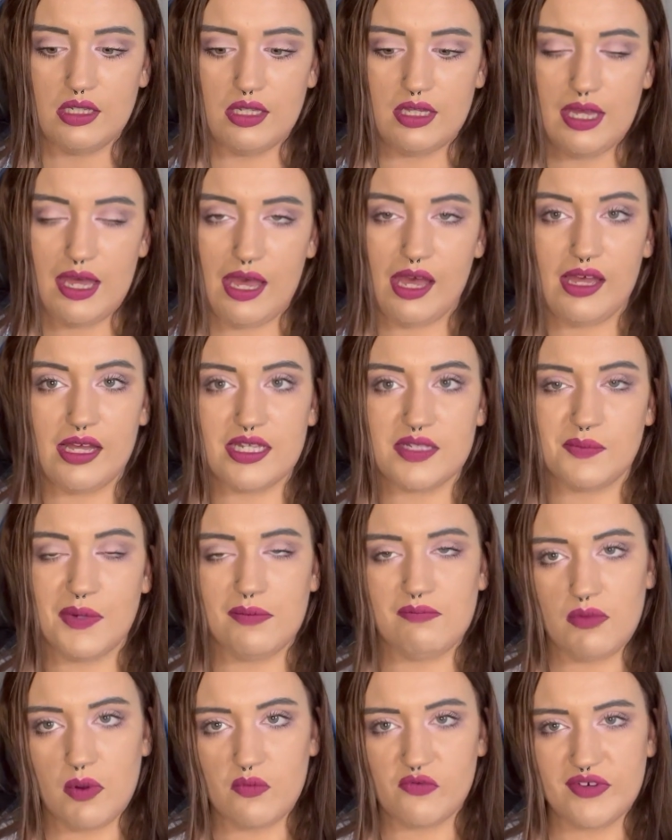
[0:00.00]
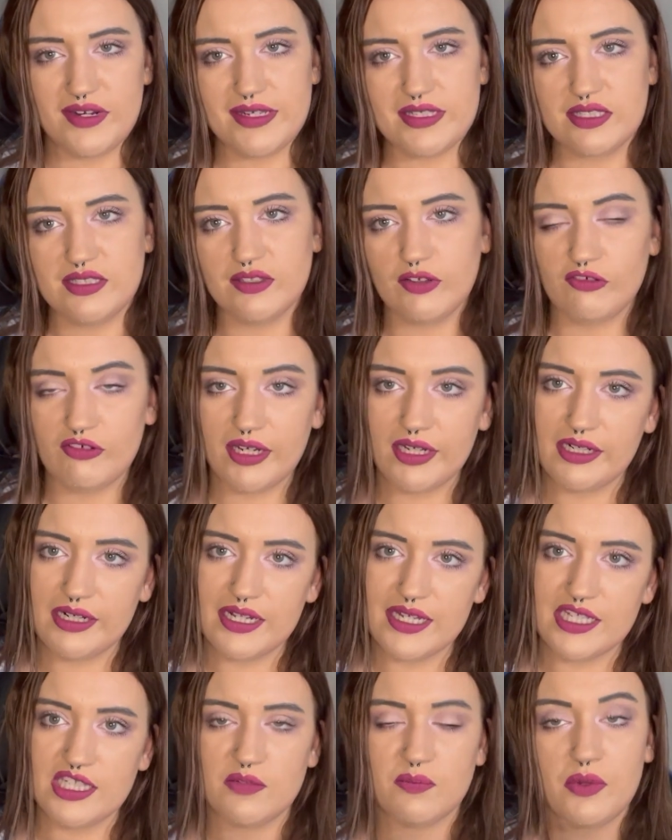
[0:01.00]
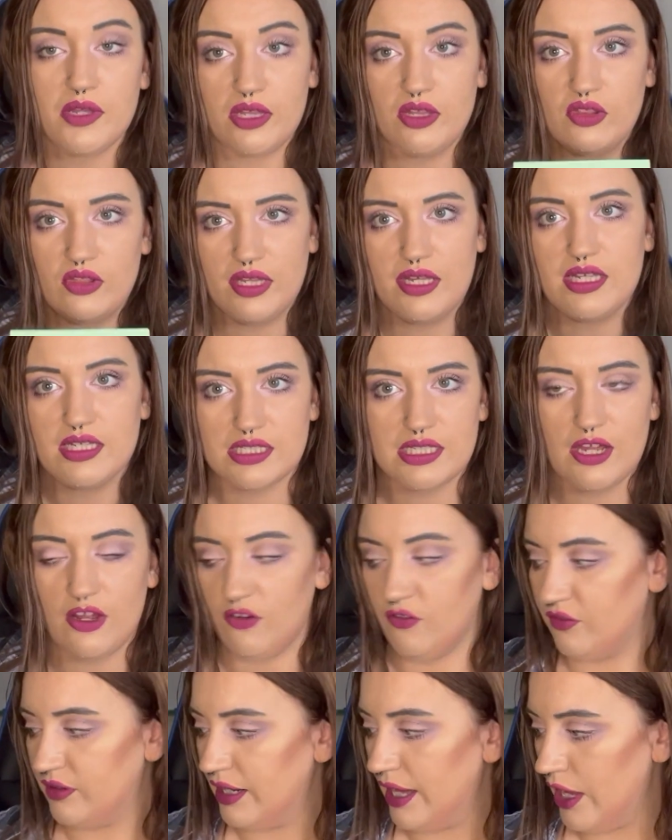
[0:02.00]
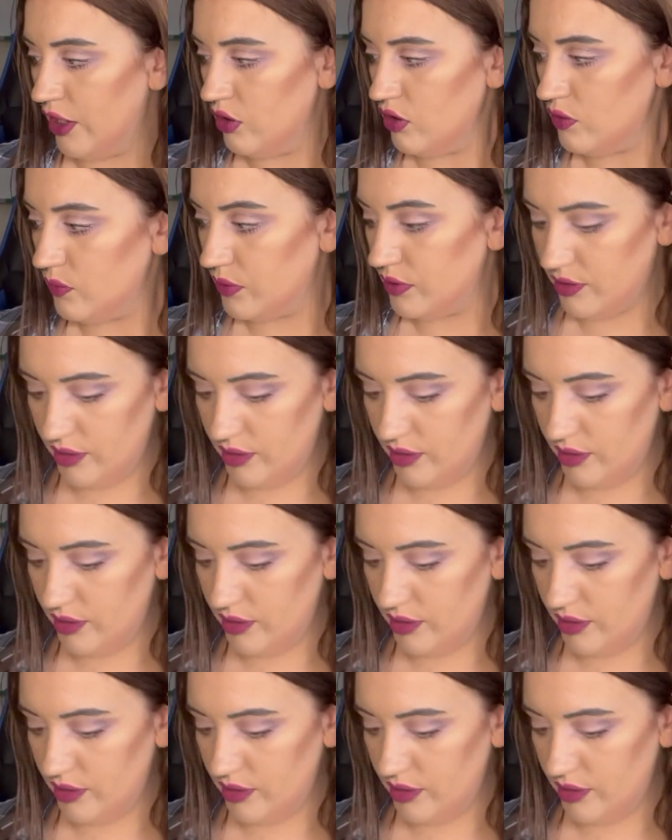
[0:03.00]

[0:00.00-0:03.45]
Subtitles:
My memory isn't the greatest, but these definitely help.